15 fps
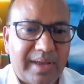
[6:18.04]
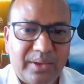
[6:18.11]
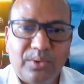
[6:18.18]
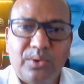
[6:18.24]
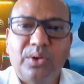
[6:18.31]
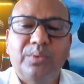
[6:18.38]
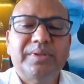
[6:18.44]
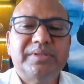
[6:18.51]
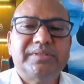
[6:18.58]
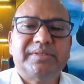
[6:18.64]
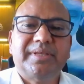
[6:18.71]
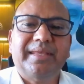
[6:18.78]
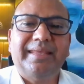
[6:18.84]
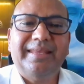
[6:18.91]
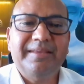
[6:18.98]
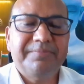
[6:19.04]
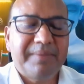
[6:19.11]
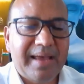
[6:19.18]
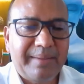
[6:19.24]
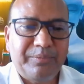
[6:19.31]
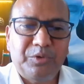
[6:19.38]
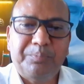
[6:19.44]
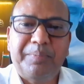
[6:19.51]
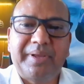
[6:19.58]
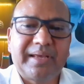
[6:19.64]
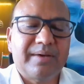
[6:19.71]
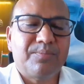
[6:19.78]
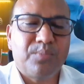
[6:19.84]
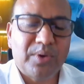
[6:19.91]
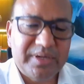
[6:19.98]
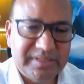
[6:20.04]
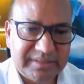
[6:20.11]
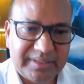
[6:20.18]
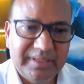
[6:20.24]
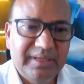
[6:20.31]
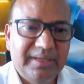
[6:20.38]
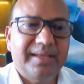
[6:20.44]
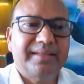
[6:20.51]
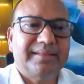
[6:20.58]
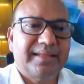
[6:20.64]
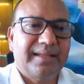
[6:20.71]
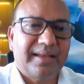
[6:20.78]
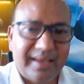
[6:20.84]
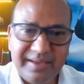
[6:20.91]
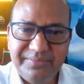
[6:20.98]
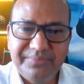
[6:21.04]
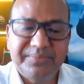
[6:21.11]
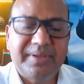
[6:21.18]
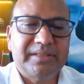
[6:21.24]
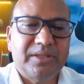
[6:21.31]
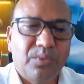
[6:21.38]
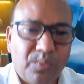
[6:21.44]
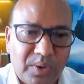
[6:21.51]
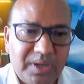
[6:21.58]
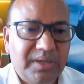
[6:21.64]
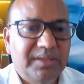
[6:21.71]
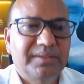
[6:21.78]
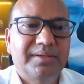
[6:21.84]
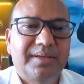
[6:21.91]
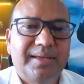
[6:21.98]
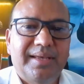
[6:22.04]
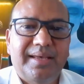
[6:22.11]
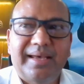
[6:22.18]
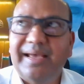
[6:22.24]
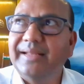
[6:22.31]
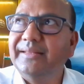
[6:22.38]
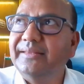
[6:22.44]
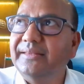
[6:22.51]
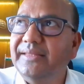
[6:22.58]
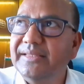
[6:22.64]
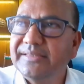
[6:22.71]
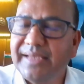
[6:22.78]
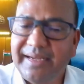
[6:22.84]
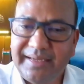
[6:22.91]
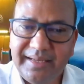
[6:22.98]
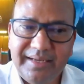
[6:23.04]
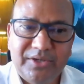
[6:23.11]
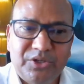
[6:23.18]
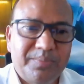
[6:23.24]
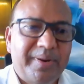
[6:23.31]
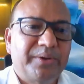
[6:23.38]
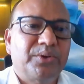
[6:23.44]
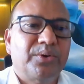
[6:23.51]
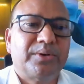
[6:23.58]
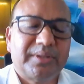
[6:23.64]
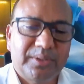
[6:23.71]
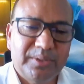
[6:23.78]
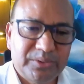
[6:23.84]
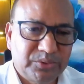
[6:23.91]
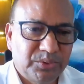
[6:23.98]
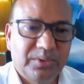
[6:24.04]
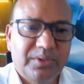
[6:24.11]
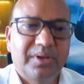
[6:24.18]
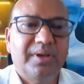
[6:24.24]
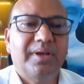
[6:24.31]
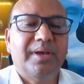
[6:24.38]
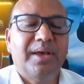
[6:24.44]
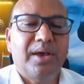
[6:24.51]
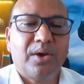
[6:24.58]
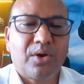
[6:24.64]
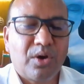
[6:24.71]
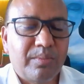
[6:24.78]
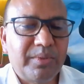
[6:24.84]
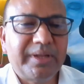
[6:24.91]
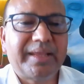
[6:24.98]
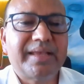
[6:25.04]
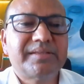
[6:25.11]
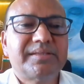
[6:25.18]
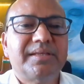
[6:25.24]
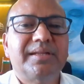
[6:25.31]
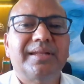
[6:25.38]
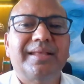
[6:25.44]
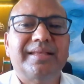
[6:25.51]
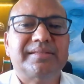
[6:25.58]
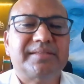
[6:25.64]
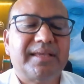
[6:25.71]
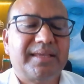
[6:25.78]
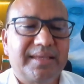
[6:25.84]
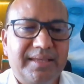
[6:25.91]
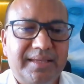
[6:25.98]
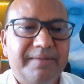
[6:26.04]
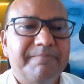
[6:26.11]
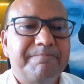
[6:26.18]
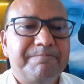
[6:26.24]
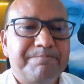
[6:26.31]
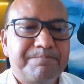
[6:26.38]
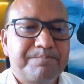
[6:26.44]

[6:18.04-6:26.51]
I always say, if I have to pick up one skill in the life, in the world, and this I tell it to my daughter also, communication is the key.